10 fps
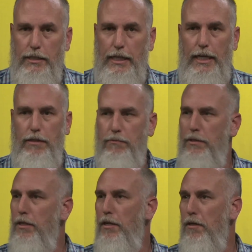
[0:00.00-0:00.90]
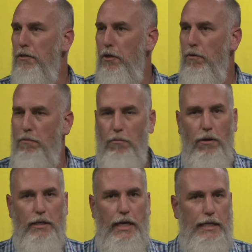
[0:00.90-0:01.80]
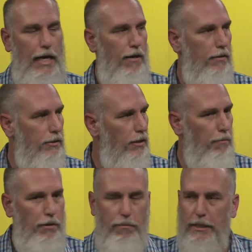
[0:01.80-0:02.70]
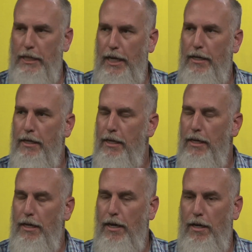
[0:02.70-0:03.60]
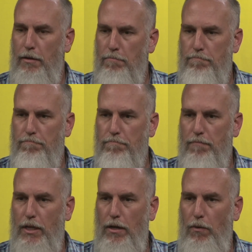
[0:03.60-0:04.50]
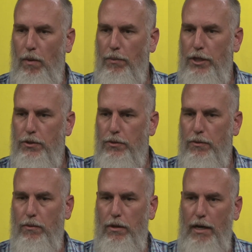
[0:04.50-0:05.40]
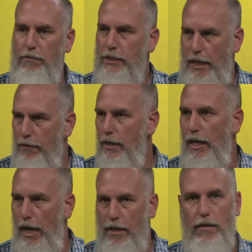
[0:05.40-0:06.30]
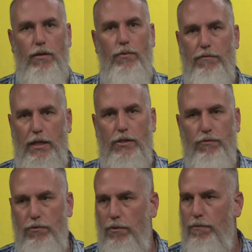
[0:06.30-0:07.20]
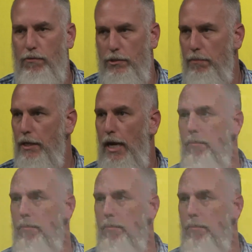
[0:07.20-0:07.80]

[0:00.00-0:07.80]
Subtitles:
is the date. We need to, mark that down. It's going to be a big day. What we do every Saturday night, and we've done this for some